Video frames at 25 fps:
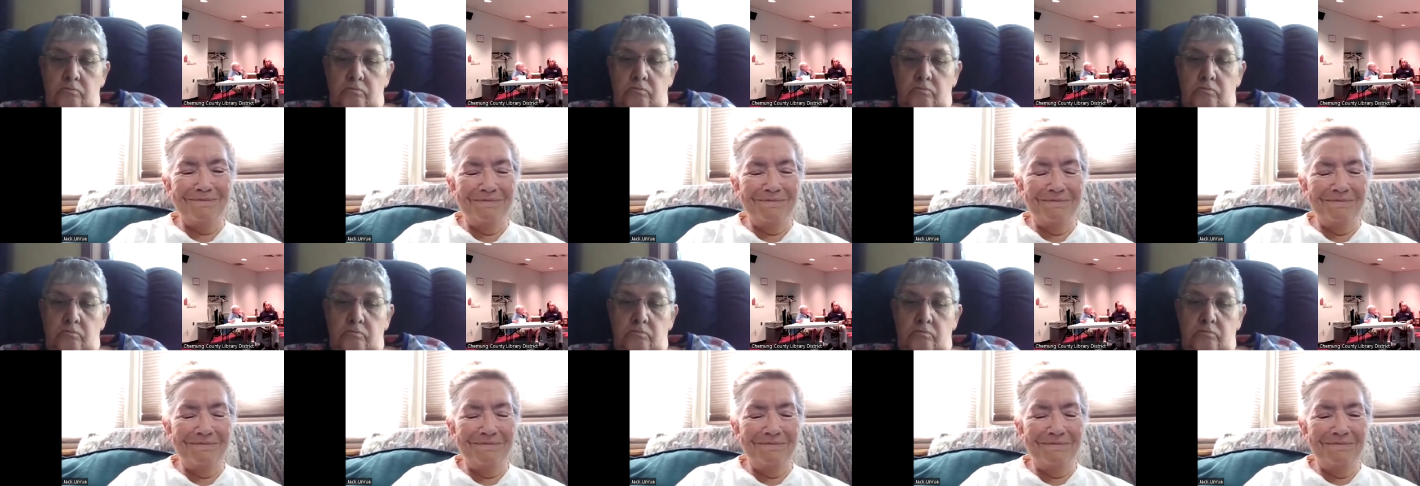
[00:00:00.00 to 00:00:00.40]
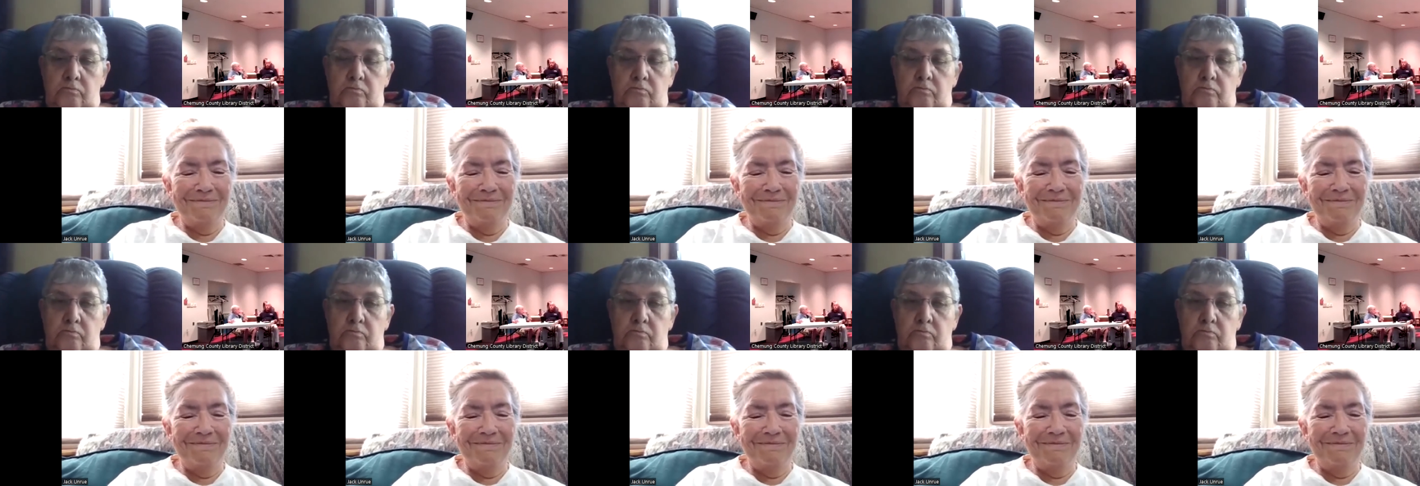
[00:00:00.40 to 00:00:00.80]

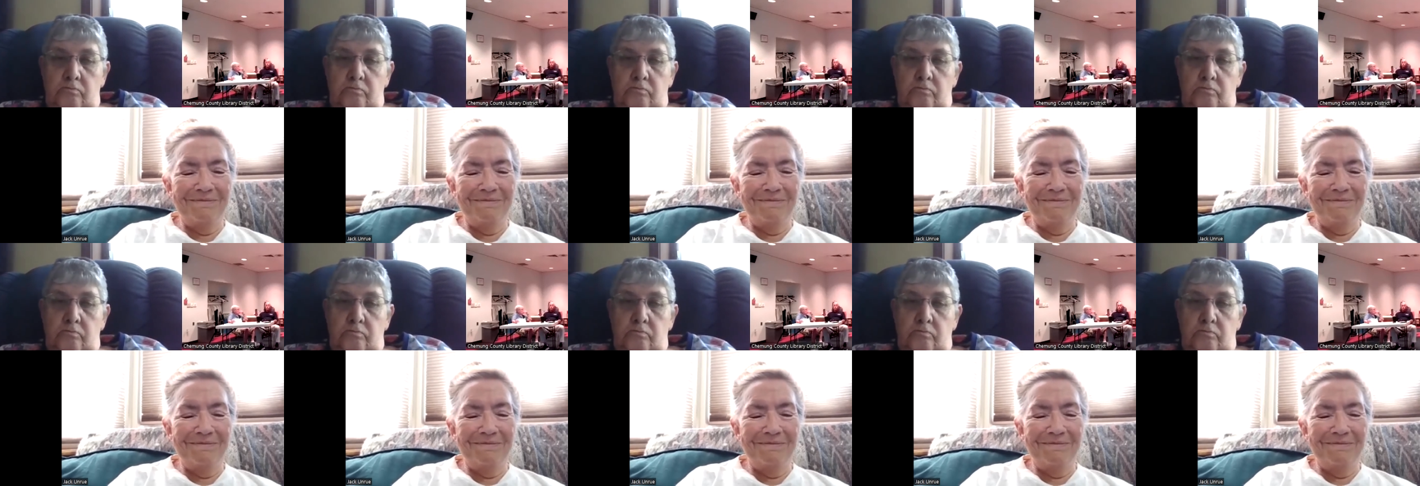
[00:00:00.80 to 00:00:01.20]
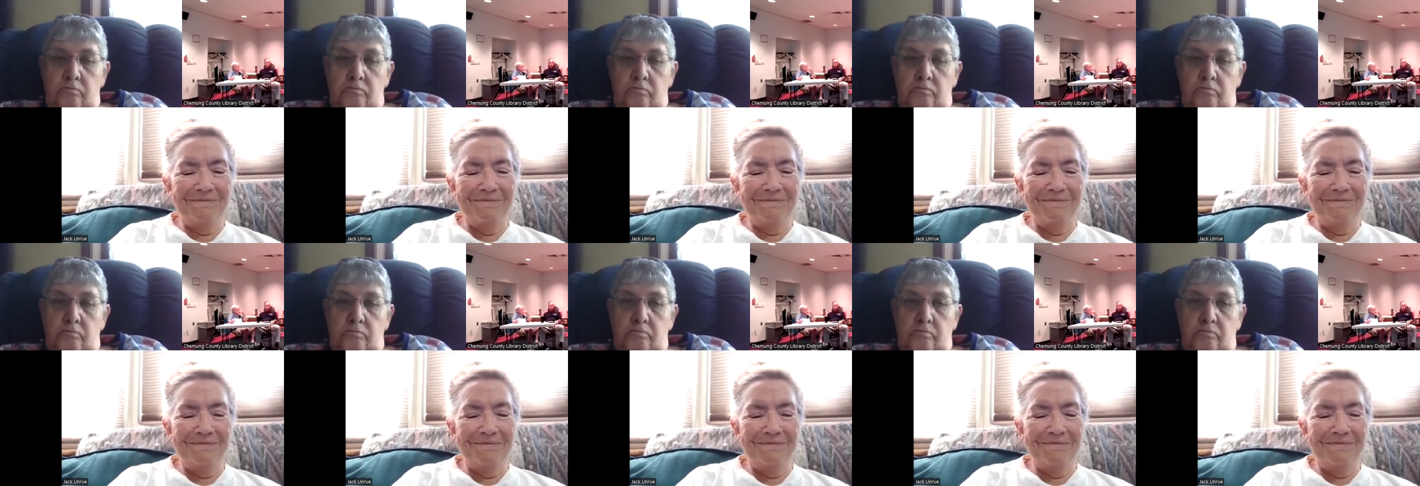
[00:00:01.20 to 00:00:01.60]

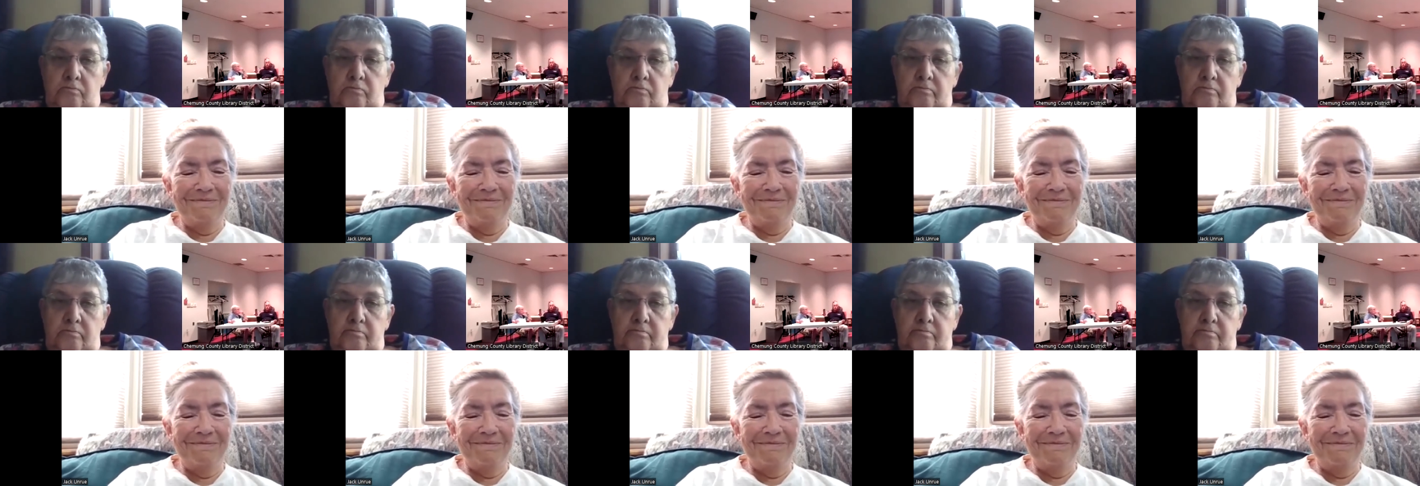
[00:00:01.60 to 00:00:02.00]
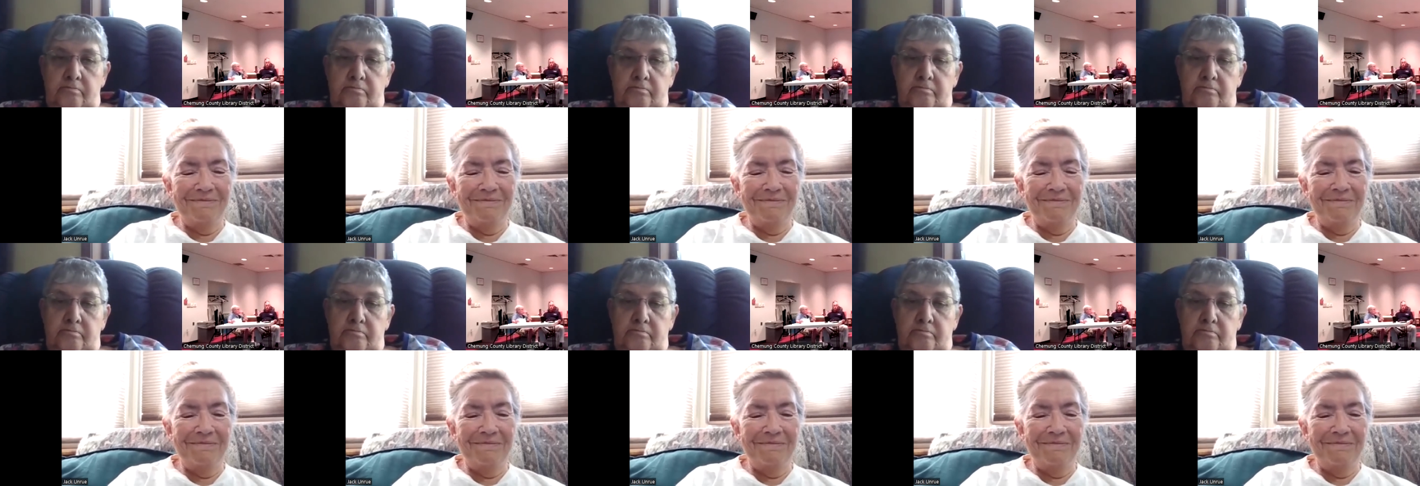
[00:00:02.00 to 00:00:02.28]
Nobody speaks.